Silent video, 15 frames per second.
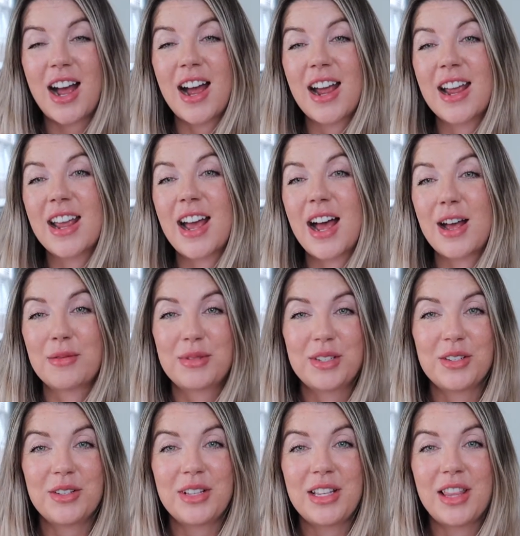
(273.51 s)
I
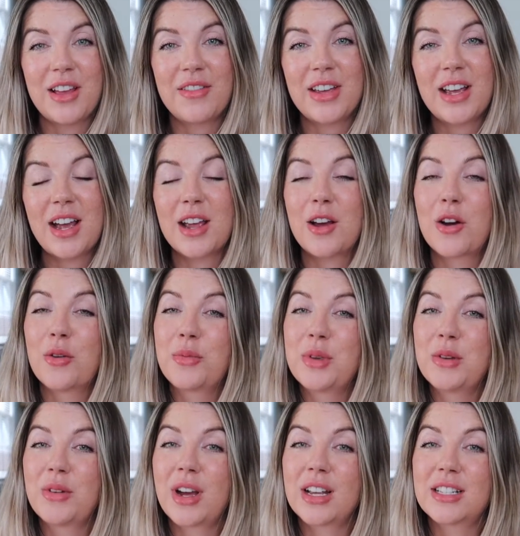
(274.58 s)
absolutely love it. I hope
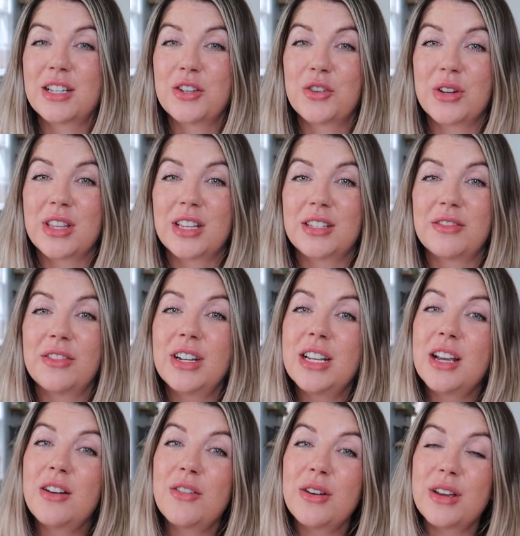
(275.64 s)
you guys enjoyed this
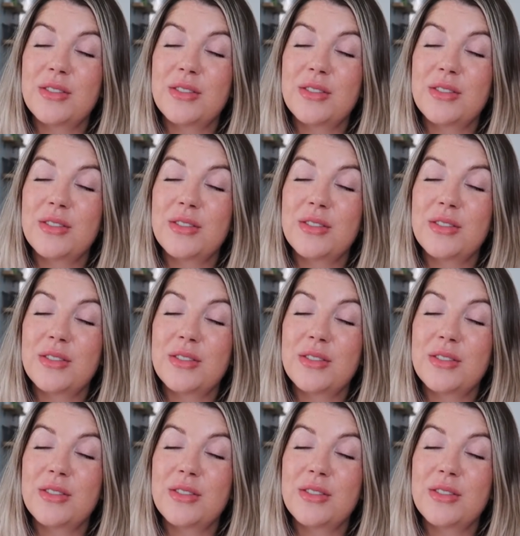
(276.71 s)
video.